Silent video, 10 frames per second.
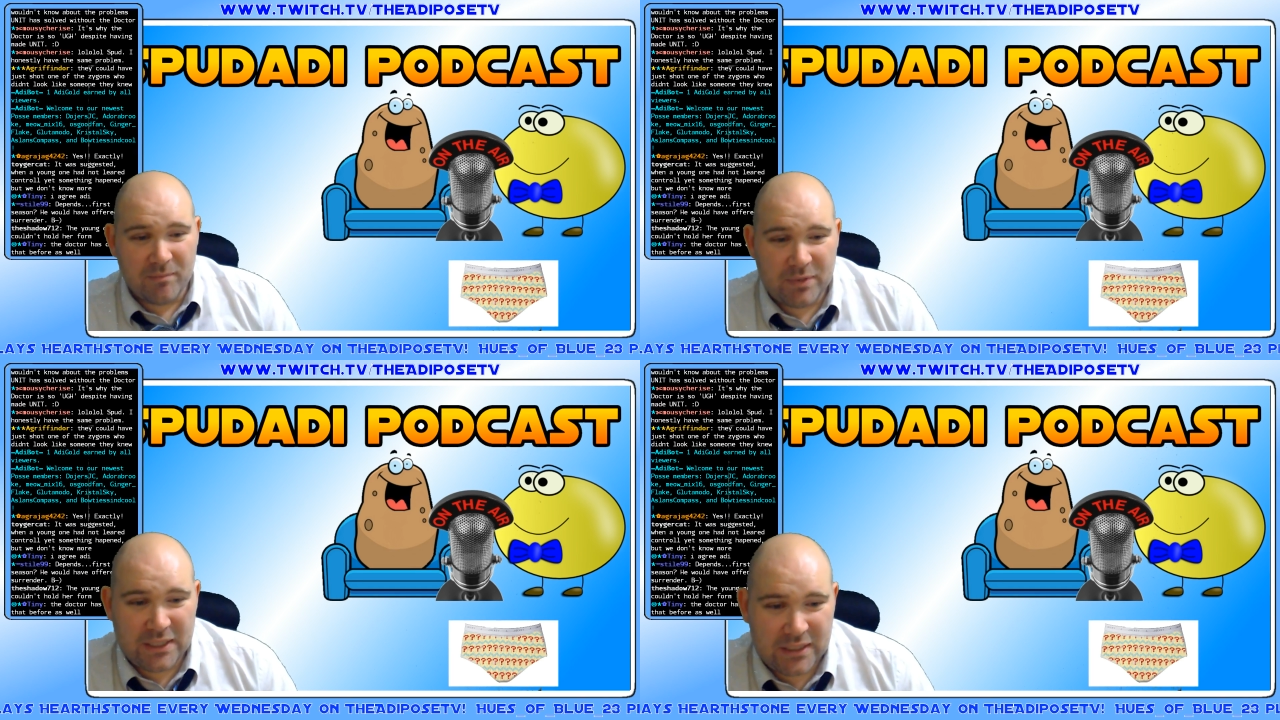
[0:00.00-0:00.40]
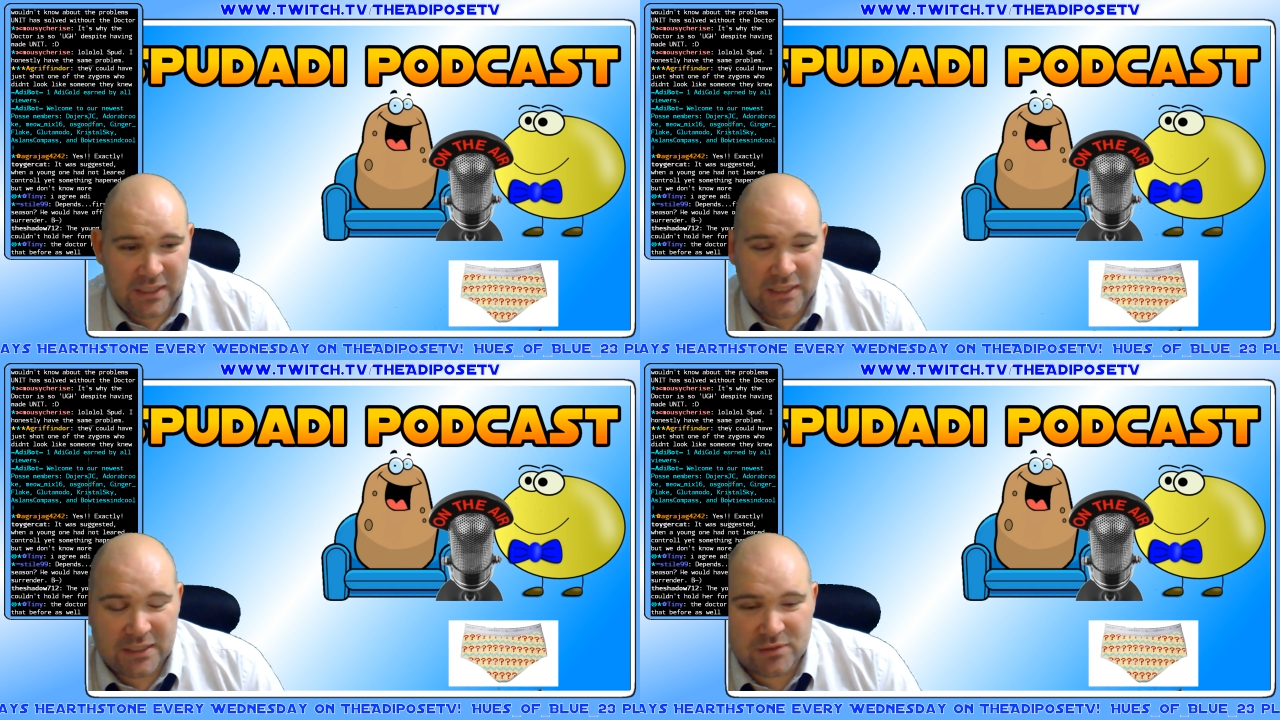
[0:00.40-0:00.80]
It
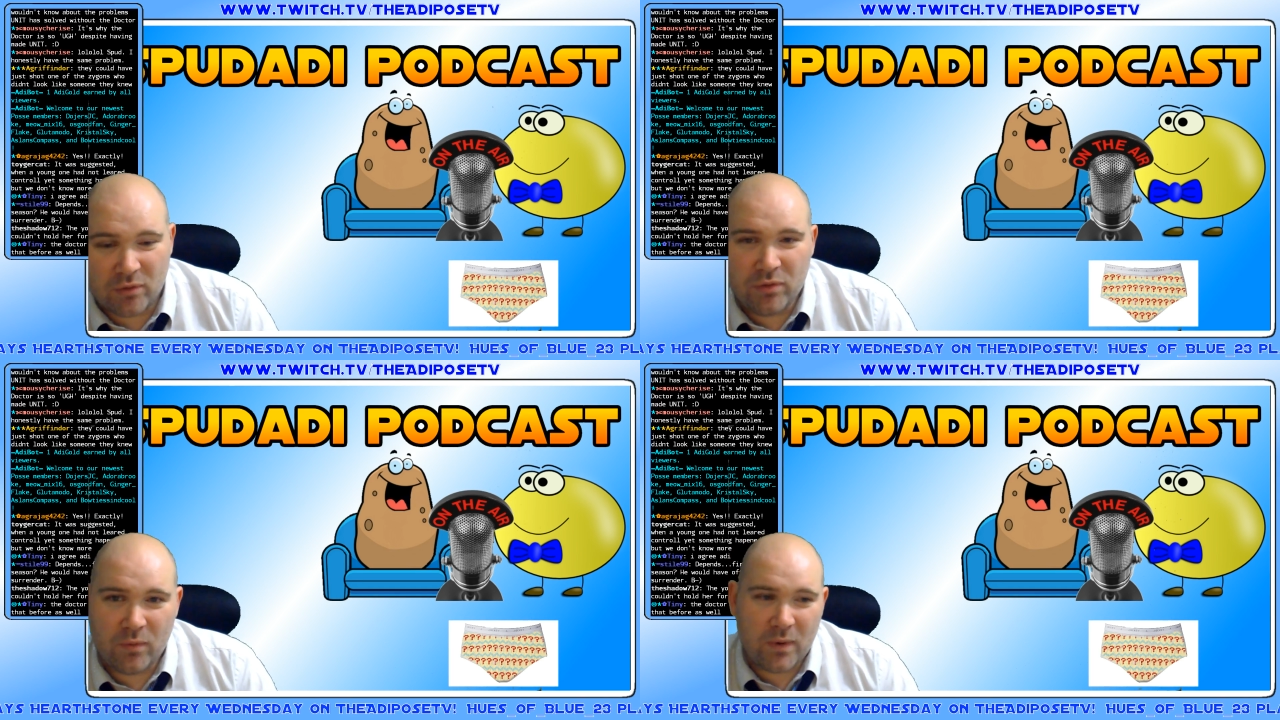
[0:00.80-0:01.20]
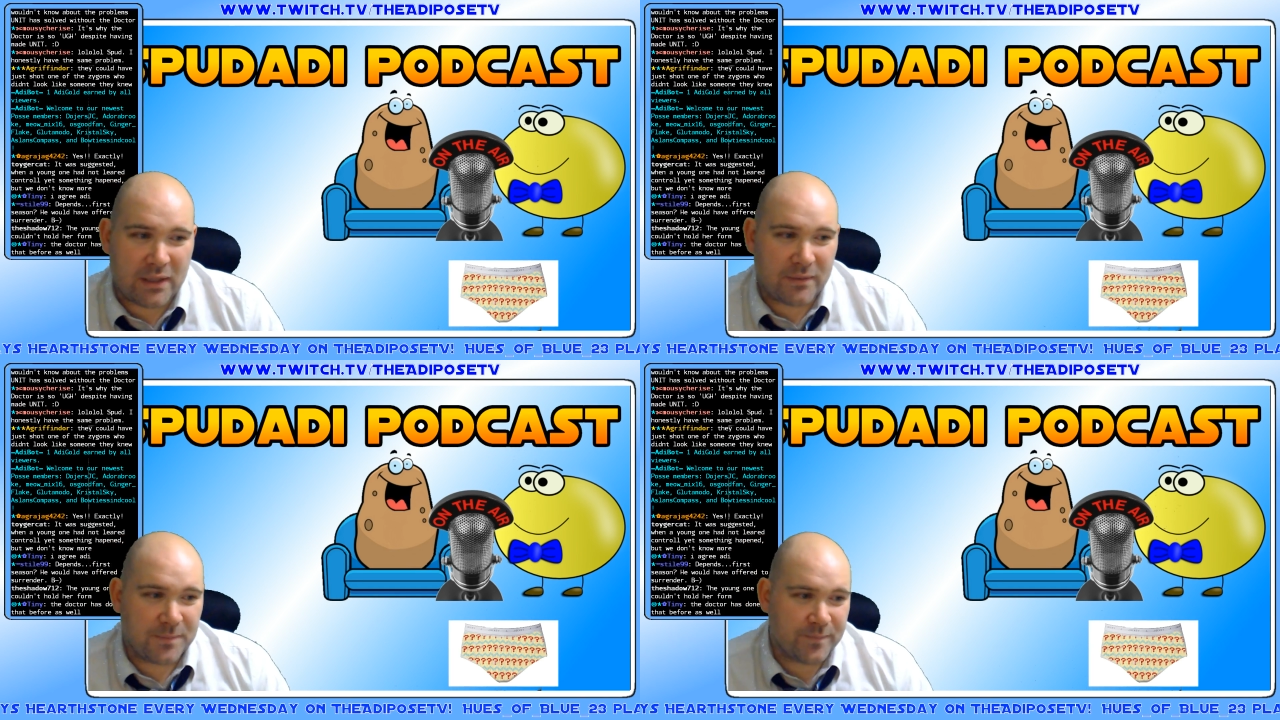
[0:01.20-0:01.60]
is on the way,
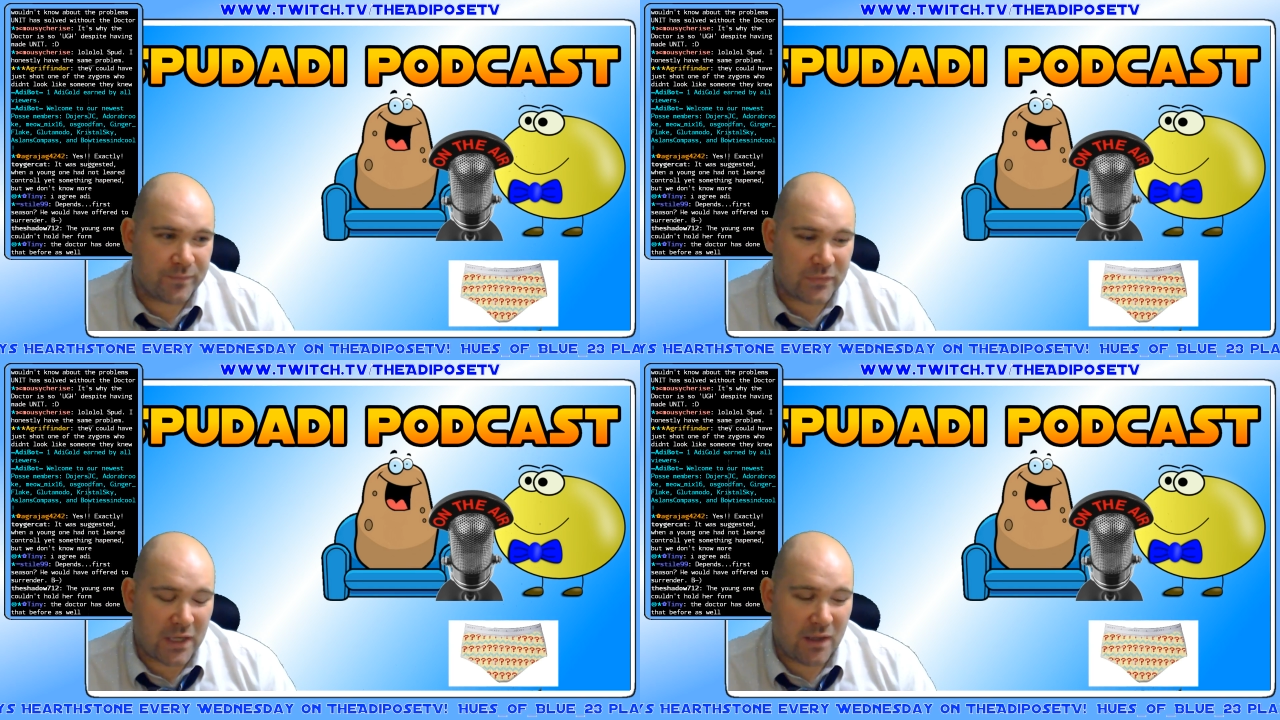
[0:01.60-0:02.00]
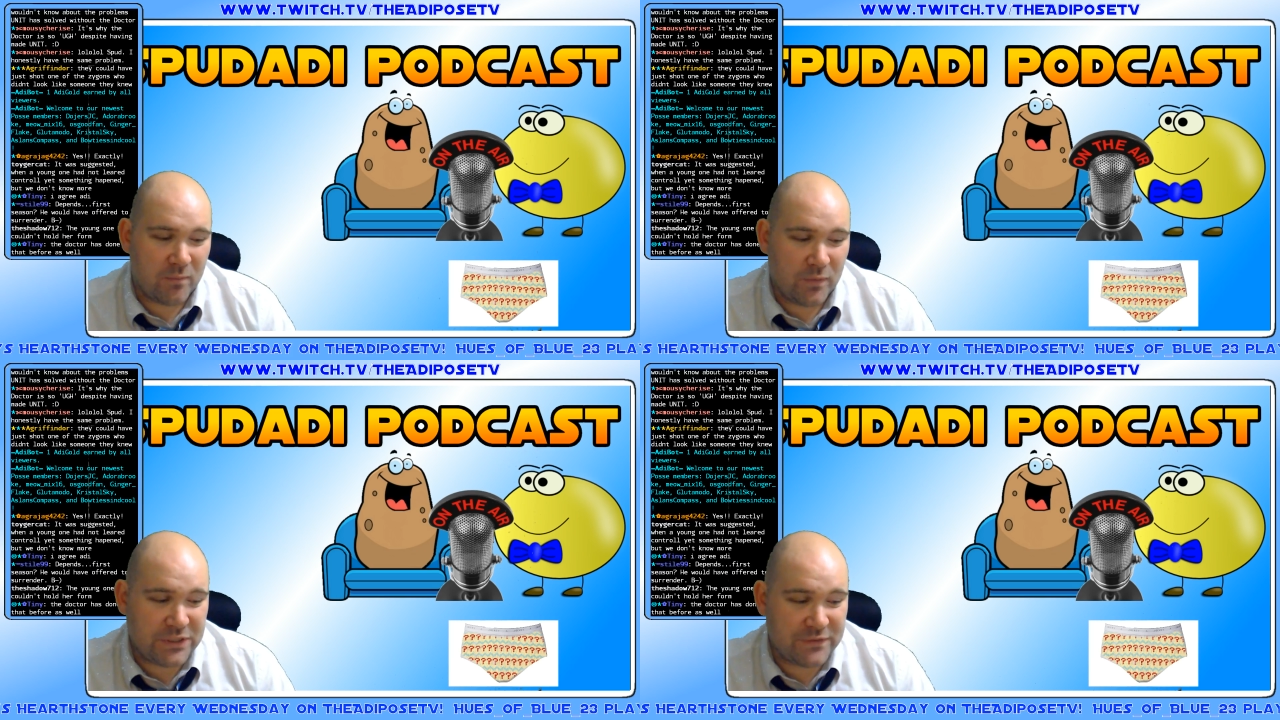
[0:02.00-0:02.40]

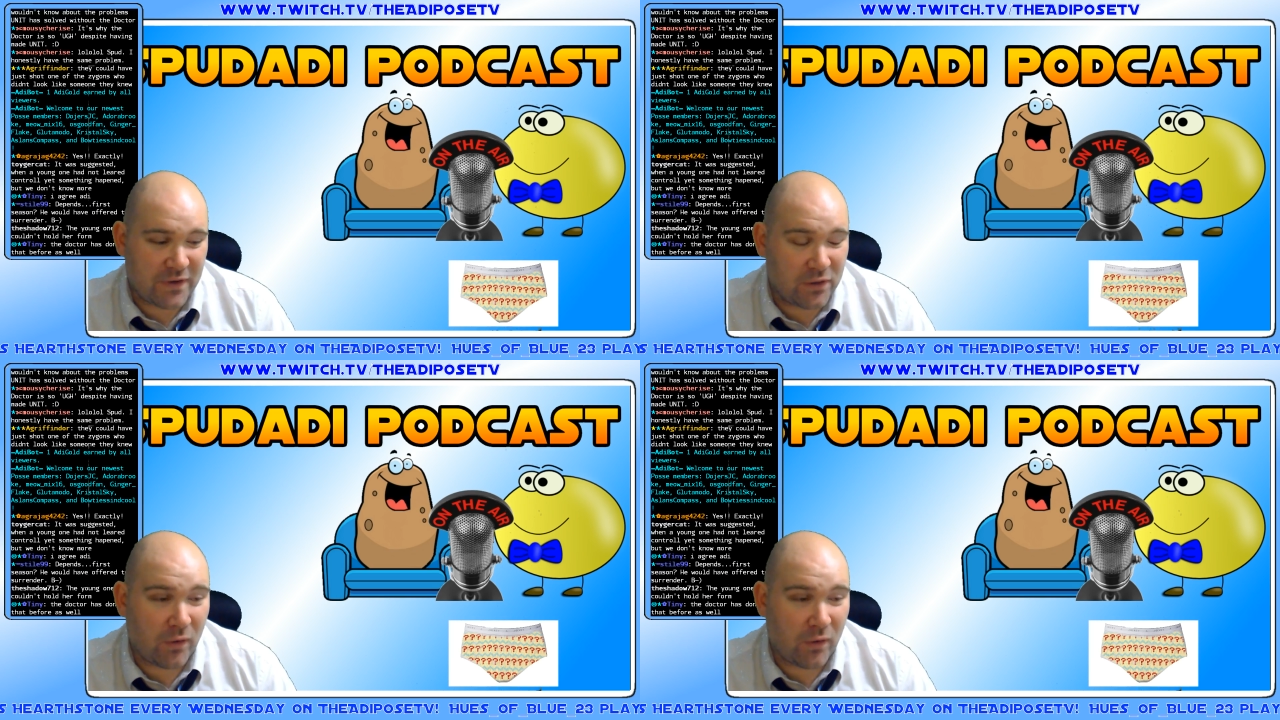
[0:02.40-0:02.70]
which is very cool.